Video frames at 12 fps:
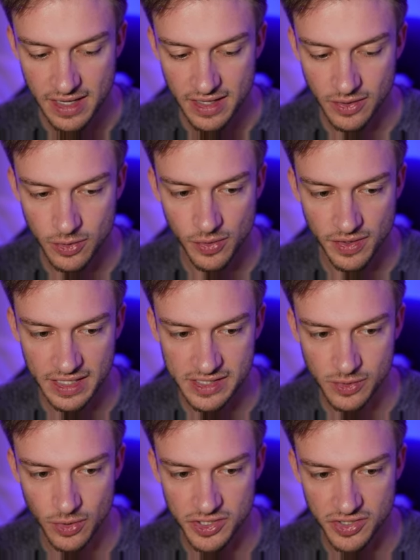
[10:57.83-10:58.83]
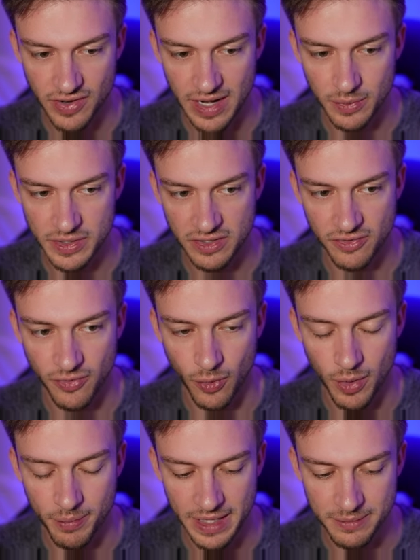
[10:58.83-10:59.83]
The cool thing is Scorching Ray will deal
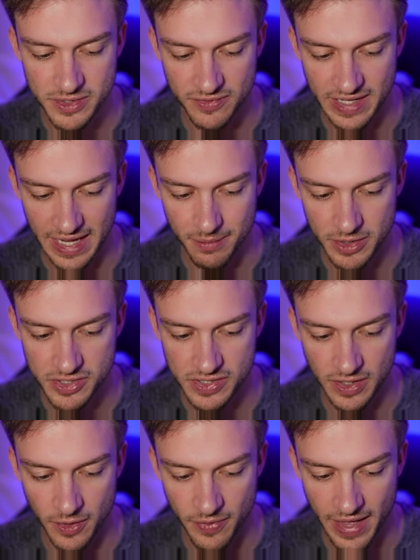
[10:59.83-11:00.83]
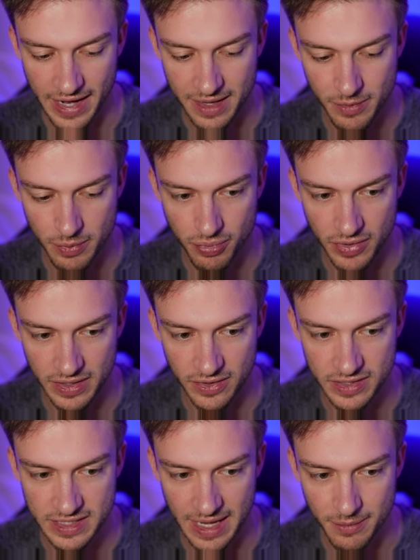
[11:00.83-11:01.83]
4 beams of damage, so that can be pretty
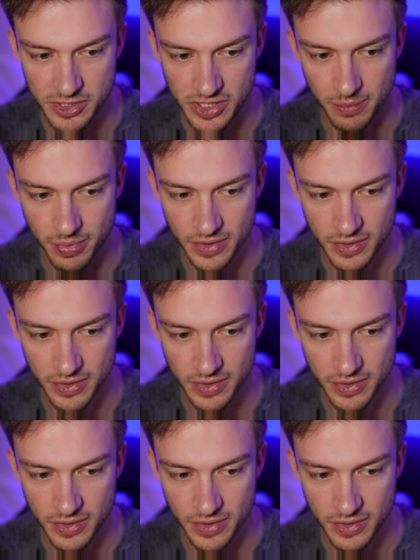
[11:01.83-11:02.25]
good damage output